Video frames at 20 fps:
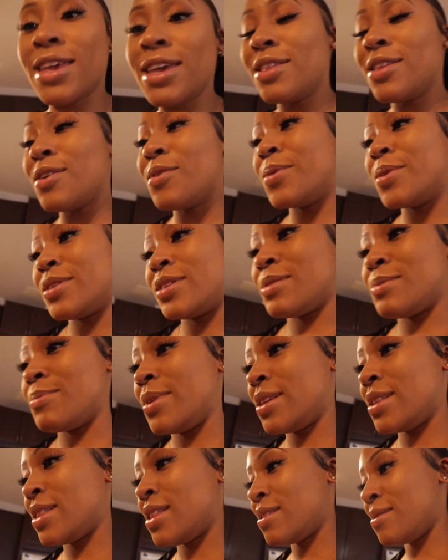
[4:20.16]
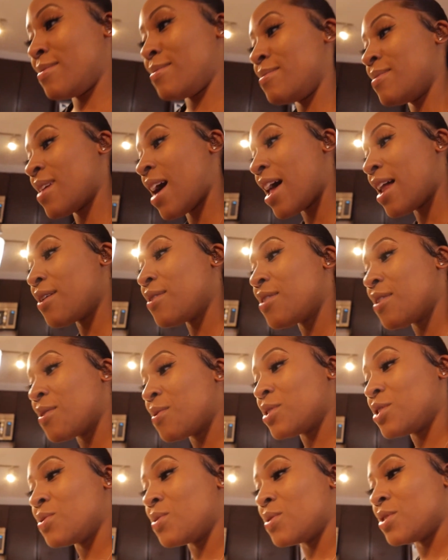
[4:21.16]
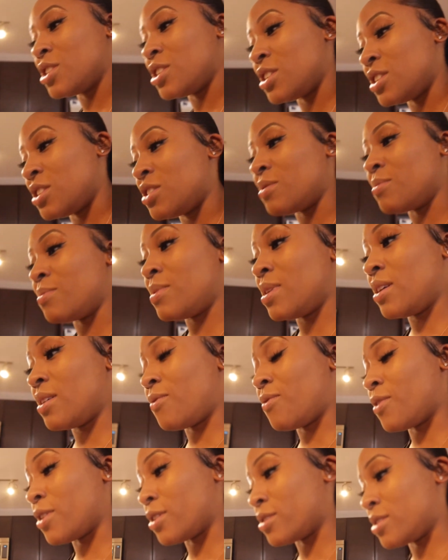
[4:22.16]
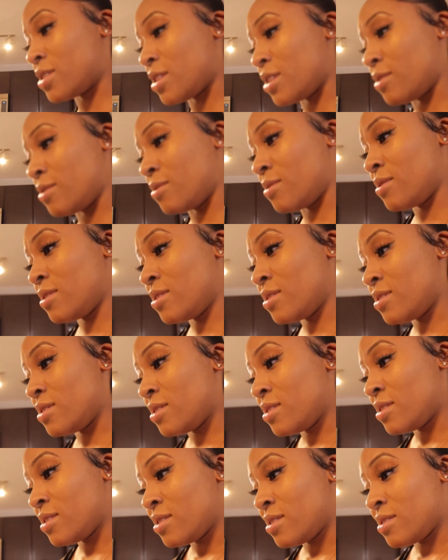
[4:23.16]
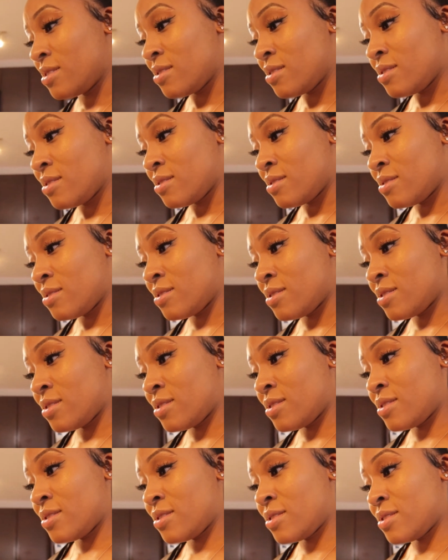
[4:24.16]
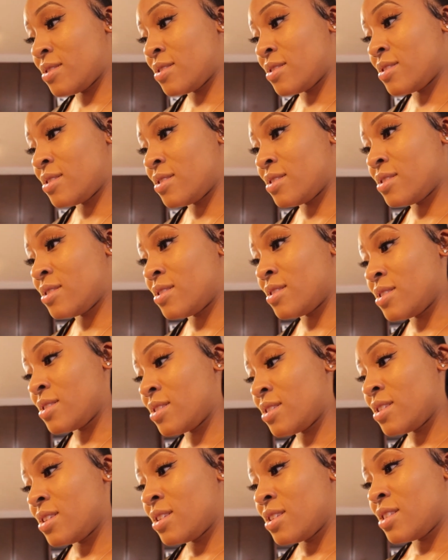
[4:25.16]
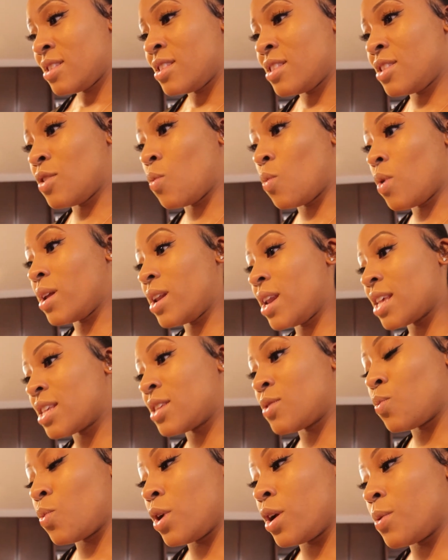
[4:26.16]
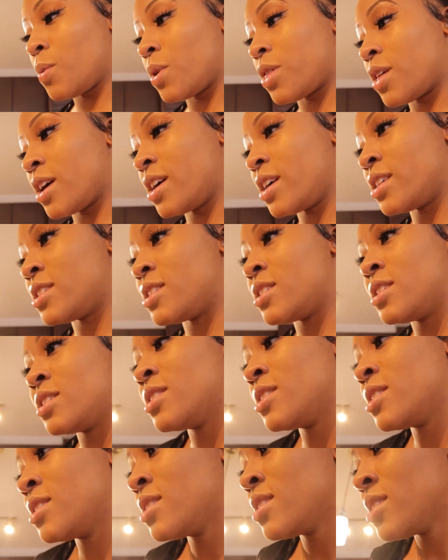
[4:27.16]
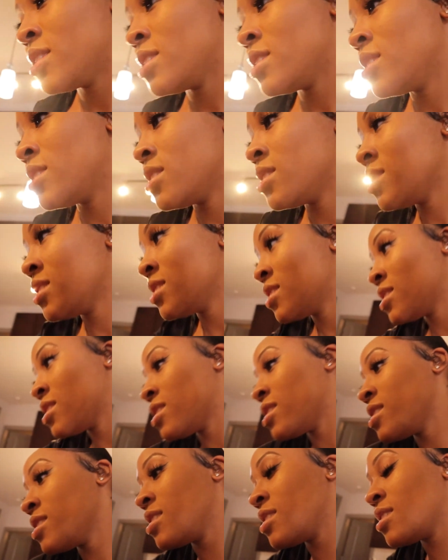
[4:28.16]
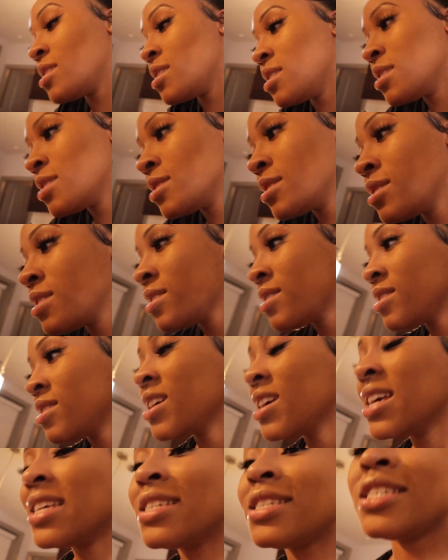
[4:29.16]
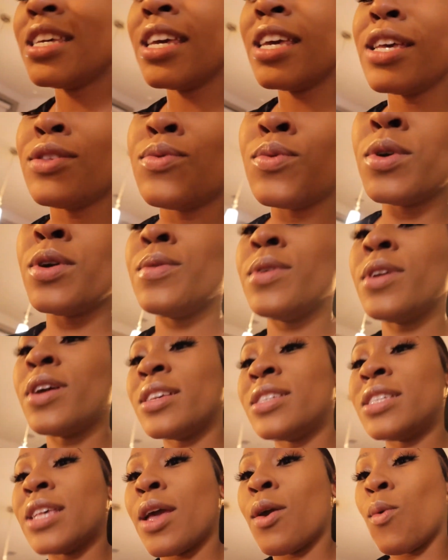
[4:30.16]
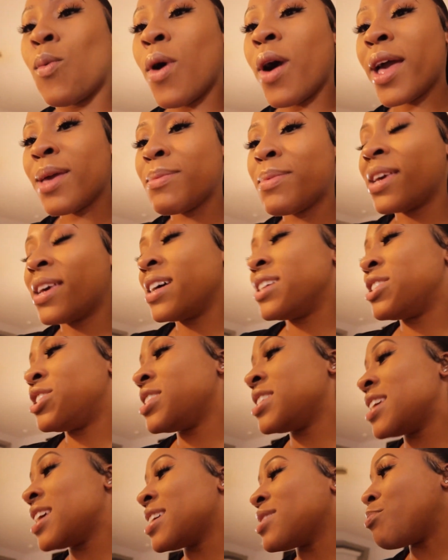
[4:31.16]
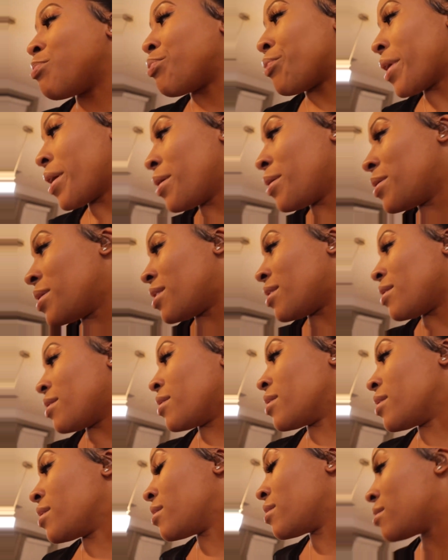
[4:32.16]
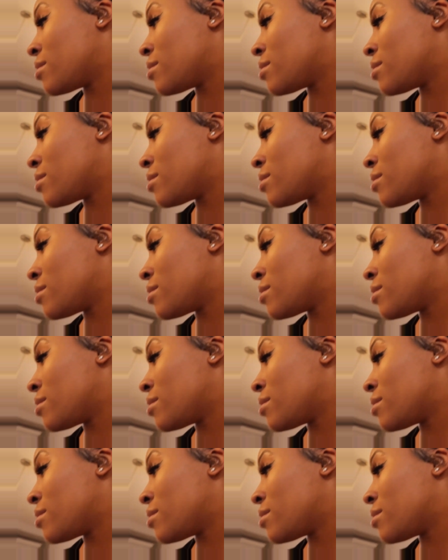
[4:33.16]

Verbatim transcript: Kilo wants to meet them. I don't know which one she should meet first, though. Probably the photo. The one that's weird with us? The white one? Uh-huh. Yeah. See, it's weird when y'all say white because she has brown in her.